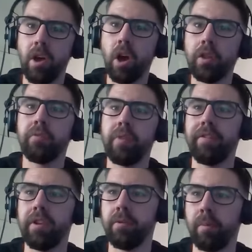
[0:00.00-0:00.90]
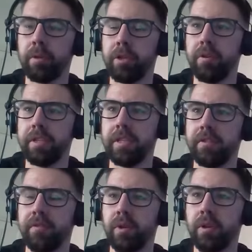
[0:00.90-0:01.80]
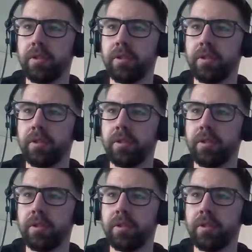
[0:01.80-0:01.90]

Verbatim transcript: other revenue opportunities for you.